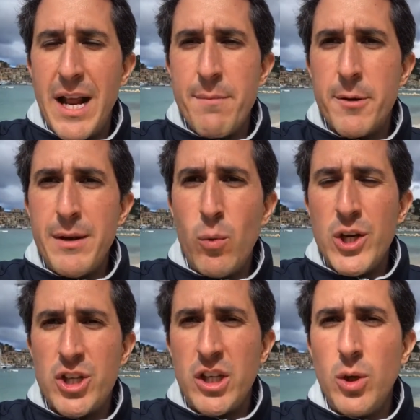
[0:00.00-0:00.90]
but I'm going to be
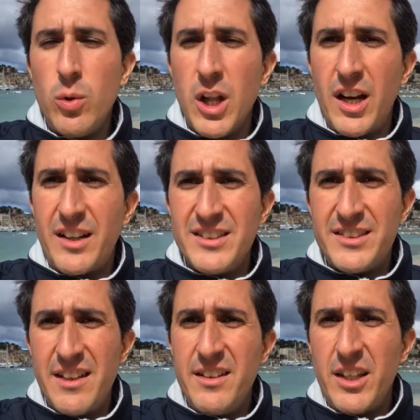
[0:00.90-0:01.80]
wishing you luck and
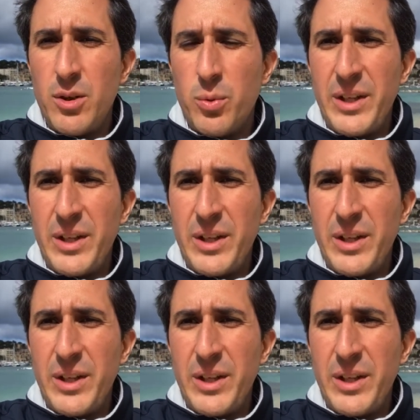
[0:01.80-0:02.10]
sending you